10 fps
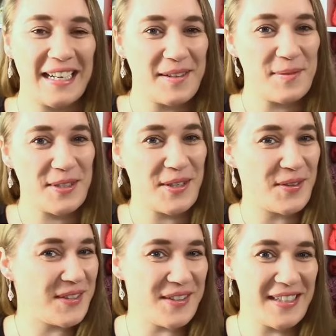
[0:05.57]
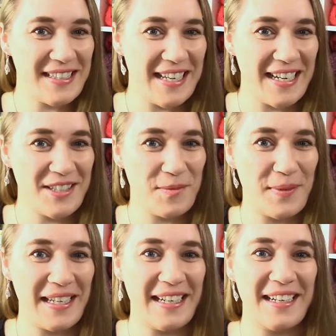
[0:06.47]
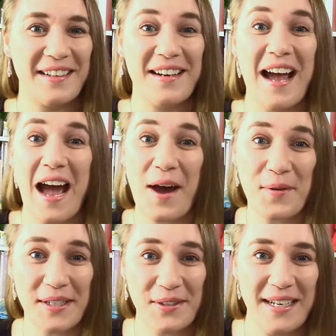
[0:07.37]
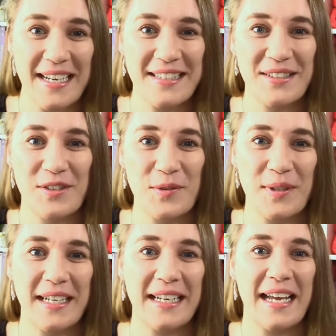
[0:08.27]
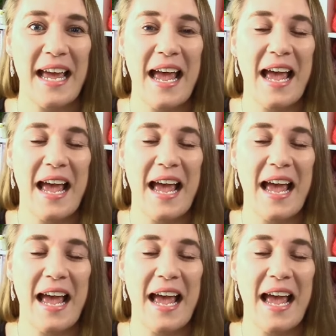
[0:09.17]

I am so, so excited to be here. How are you guys doing?